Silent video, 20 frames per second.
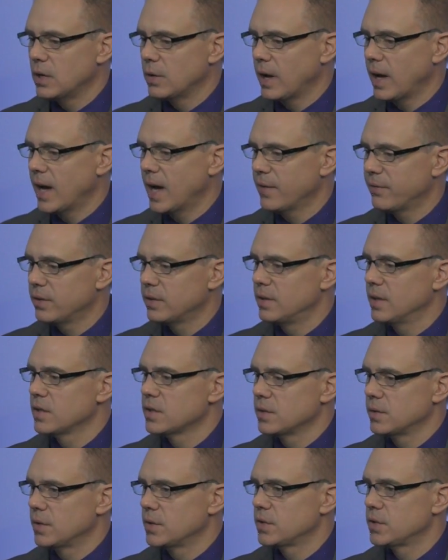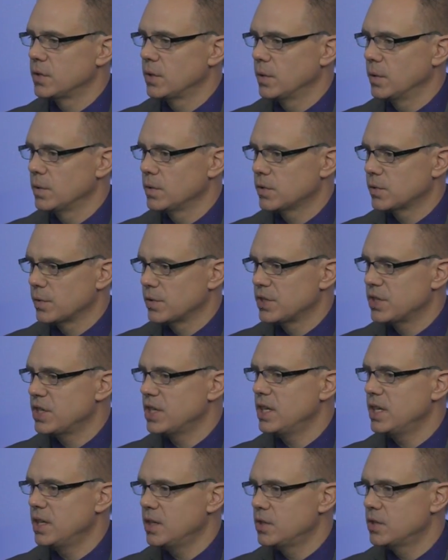half a dozen or so
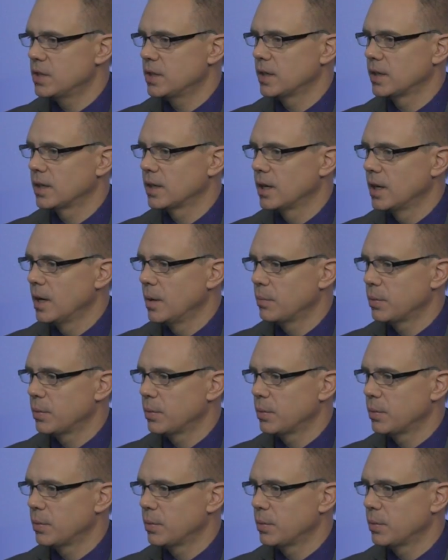strategic